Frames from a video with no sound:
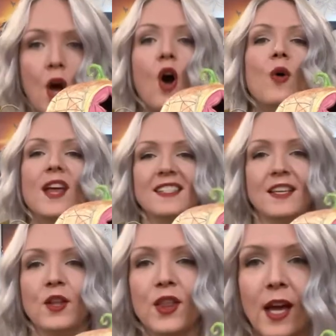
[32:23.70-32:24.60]
Oh, that's the
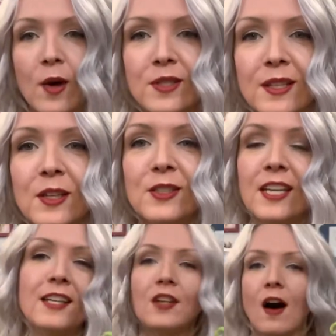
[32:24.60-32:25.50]
other thing. I was a little
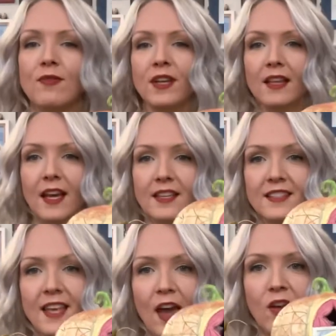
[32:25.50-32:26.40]
ticked off at like
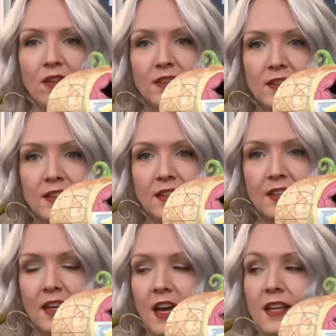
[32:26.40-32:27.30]
scale.
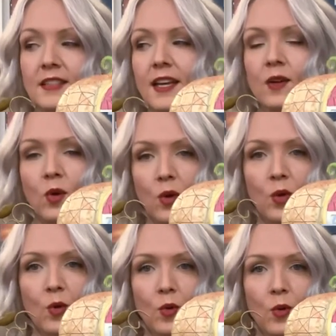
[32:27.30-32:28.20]
I was like,
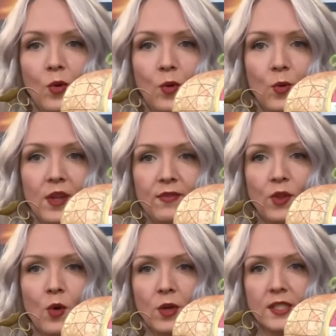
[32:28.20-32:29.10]
well, if
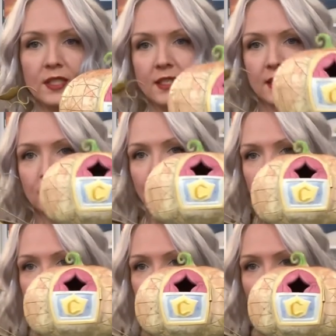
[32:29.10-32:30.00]
the horse is this big
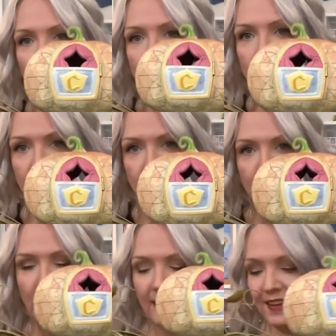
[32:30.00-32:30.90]
and the carriage is this
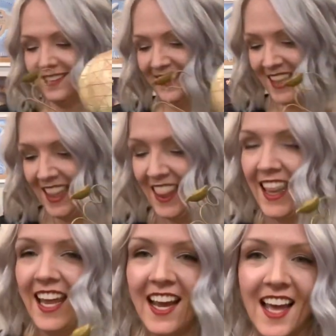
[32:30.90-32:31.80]
big,
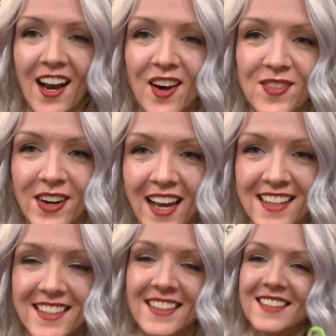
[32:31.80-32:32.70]
I got over
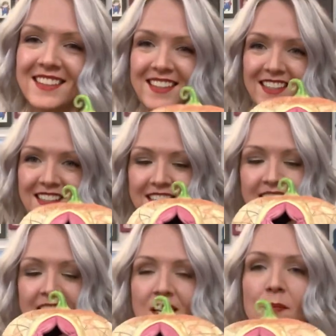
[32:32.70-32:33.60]
it.
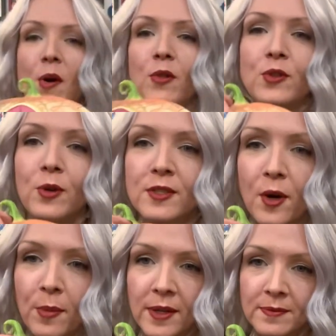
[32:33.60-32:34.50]
Both doors
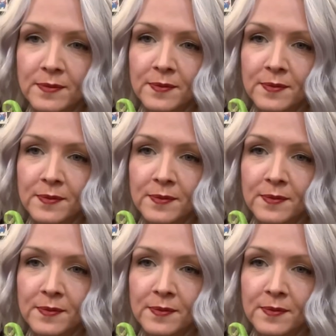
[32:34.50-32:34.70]
open.